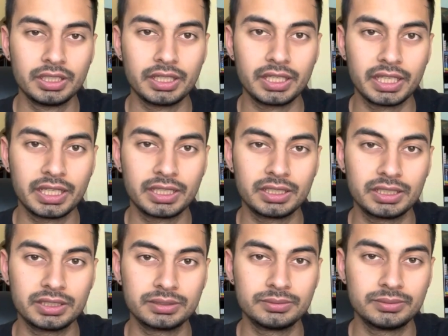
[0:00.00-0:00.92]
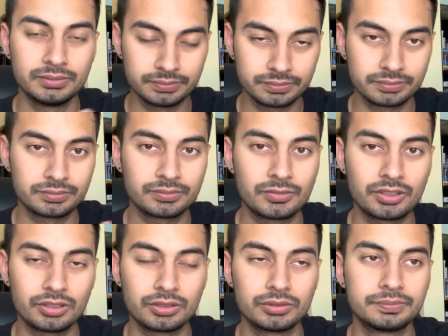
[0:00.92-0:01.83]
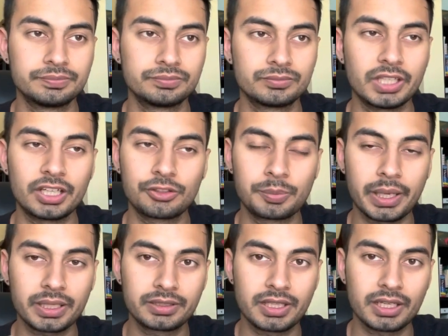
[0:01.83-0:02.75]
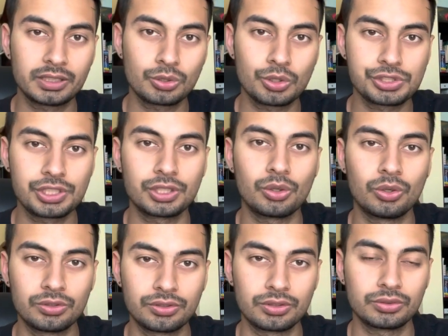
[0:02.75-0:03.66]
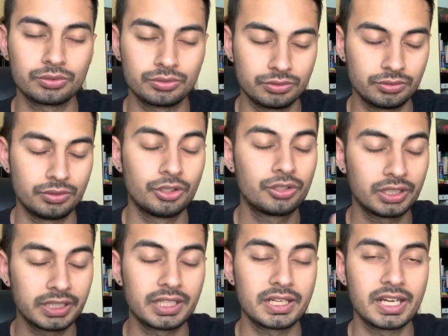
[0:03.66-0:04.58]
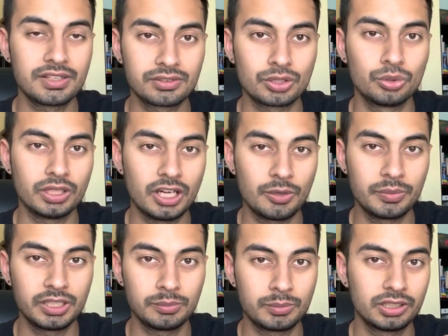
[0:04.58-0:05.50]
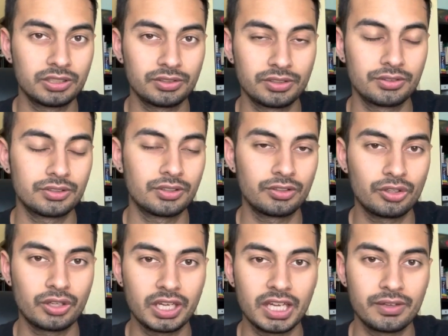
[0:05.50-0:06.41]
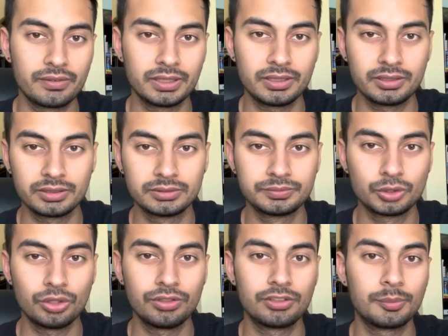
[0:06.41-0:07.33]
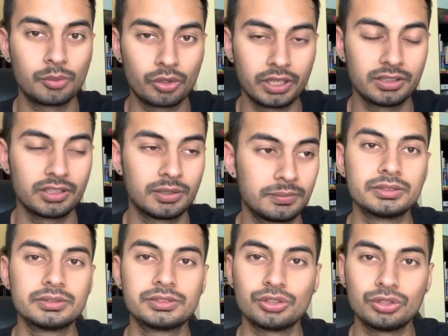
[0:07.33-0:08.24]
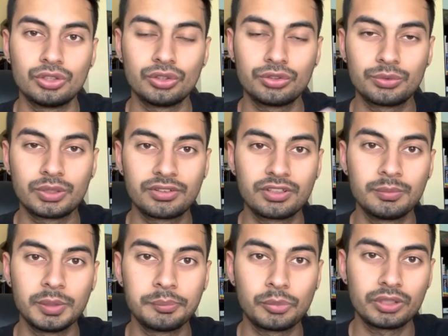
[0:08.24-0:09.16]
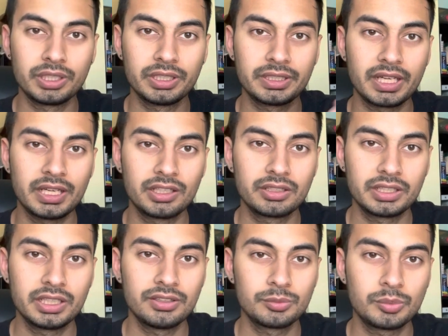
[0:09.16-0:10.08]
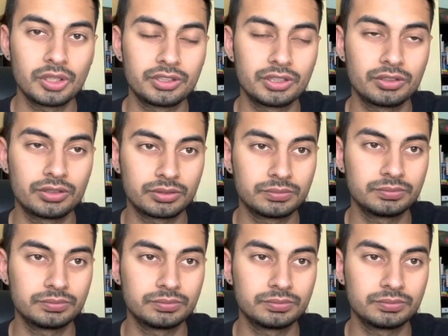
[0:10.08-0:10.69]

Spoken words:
And so expect that question also. You can get asked how many brothers, sisters you have and who is supporting them. So those were some important categories about your